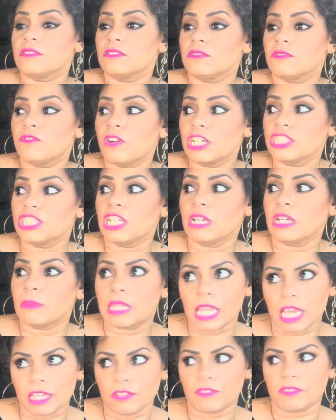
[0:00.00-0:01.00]
functioning in my
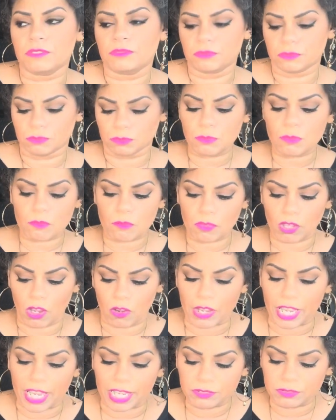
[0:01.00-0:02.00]
life.
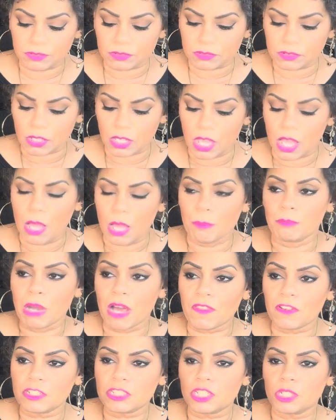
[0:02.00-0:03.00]
Okay?
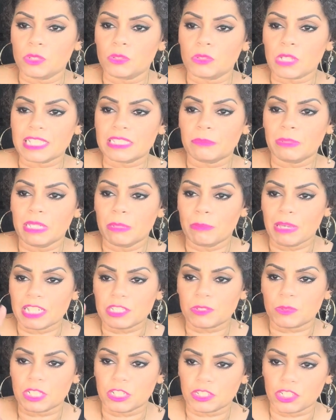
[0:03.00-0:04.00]
Mothers who like to be
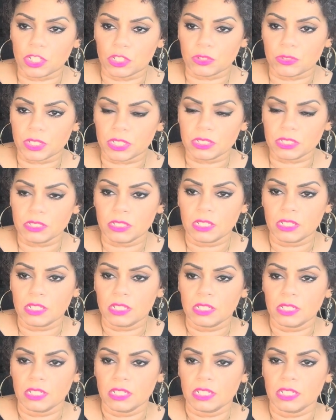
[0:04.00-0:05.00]
enmeshed with their children,
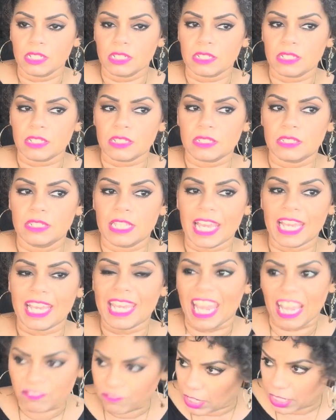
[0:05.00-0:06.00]
they
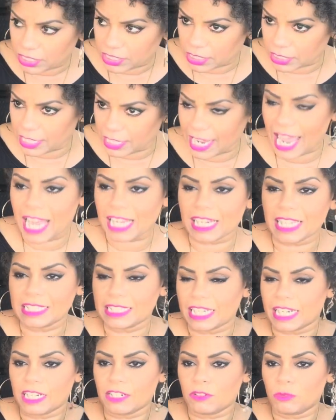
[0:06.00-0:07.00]
can't function. They act like
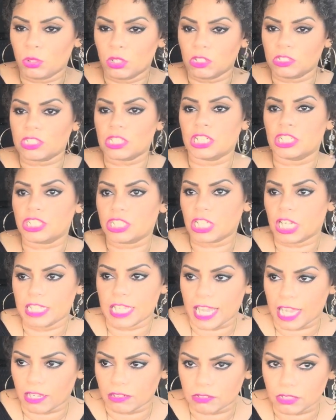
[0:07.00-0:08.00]
their world is going to shut
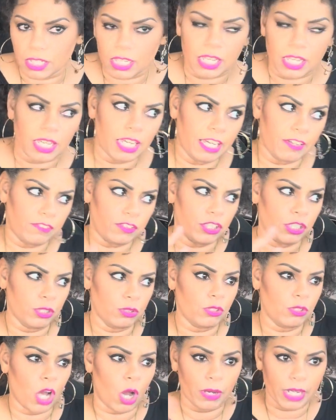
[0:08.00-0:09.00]
down if
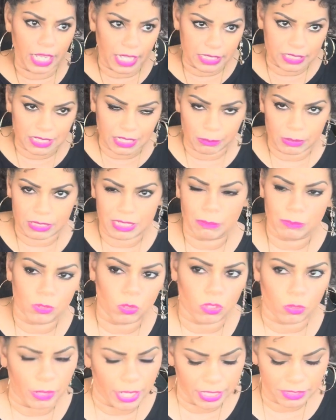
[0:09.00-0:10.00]
you go against them in some
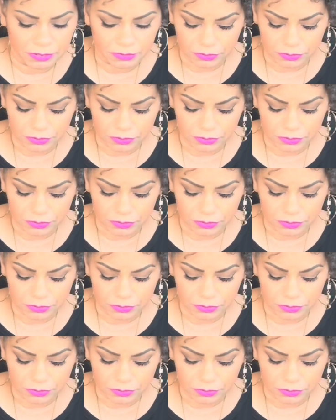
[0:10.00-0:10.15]
sort of way.